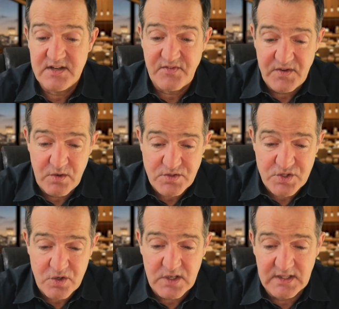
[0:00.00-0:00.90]
the
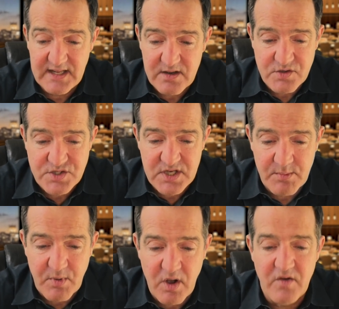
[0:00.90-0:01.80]
future
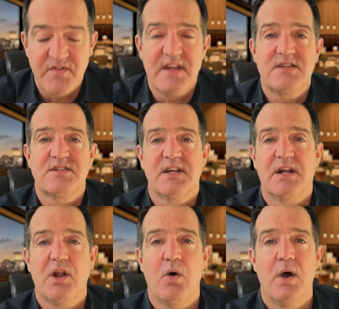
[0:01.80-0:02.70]
leadership of the
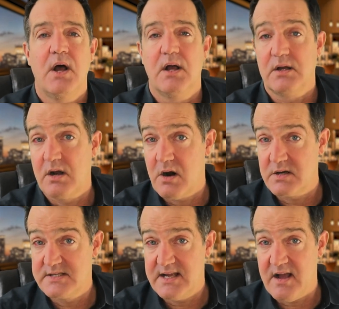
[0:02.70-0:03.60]
Sinaloa
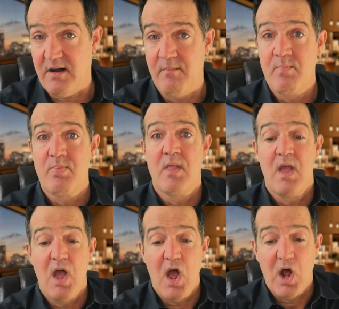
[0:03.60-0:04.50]
cartel.
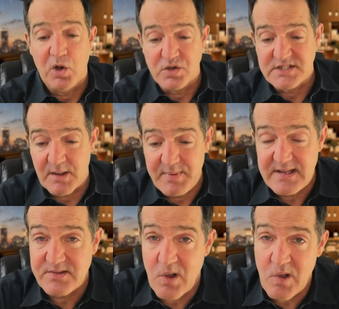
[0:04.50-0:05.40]
Los
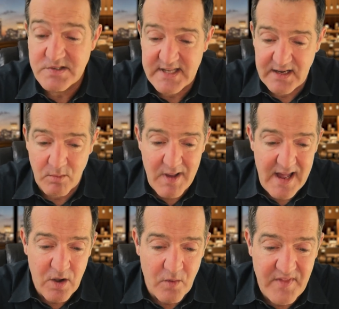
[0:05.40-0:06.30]
Chapitos and El
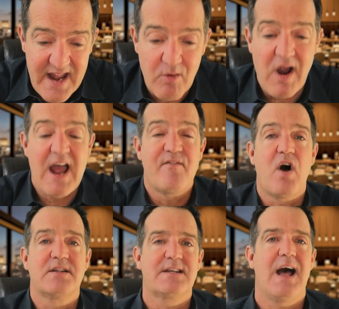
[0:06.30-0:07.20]
Mayo, they arrive
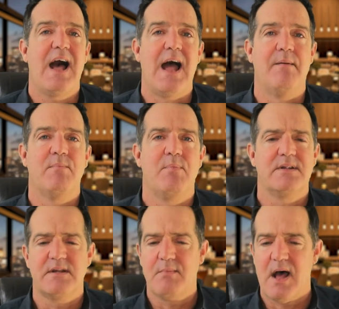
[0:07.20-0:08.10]
on time,
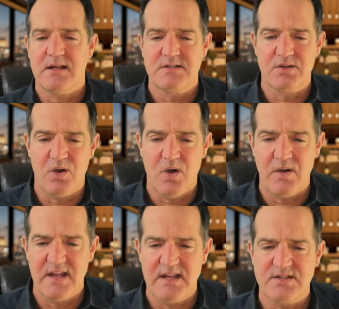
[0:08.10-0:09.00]
but
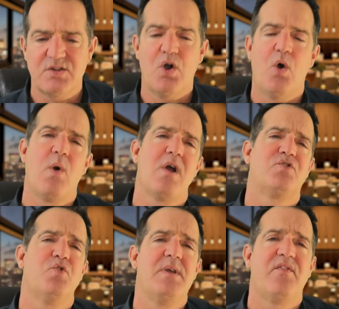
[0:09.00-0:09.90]
Damaso is nowhere
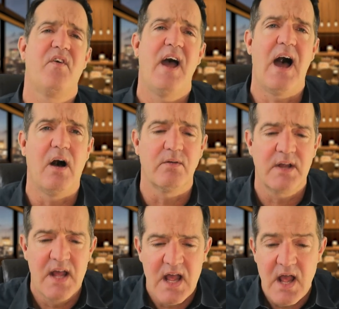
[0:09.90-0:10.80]
to be
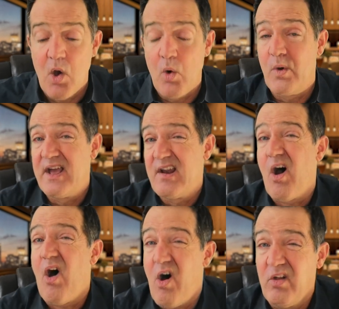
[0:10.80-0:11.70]
found.
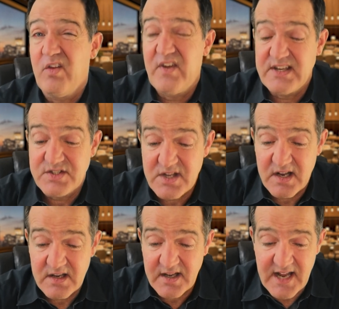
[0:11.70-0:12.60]
When all of a
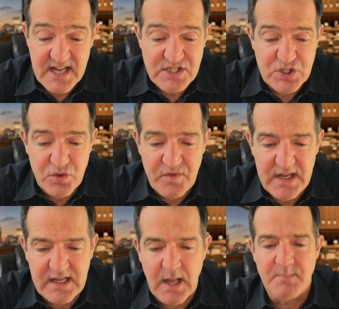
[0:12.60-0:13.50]
sudden an
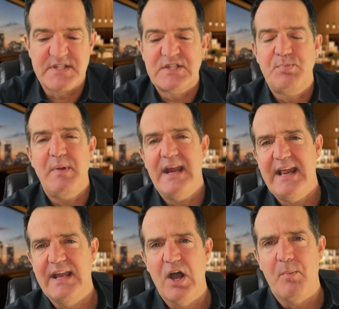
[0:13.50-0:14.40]
SUV comes
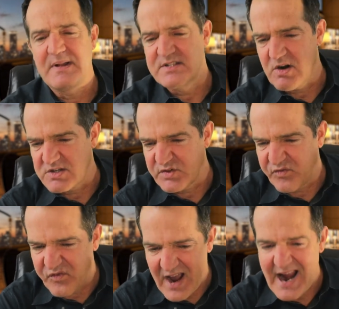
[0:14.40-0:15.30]
speeding up and starts
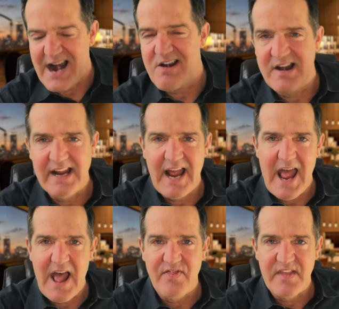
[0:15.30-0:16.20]
firing
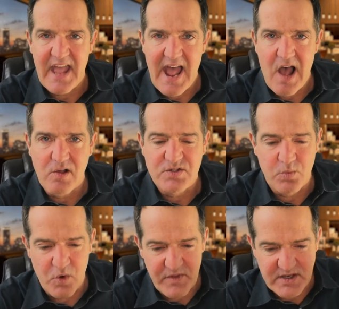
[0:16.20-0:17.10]
at the
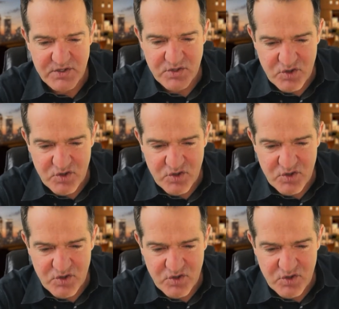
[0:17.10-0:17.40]
house where the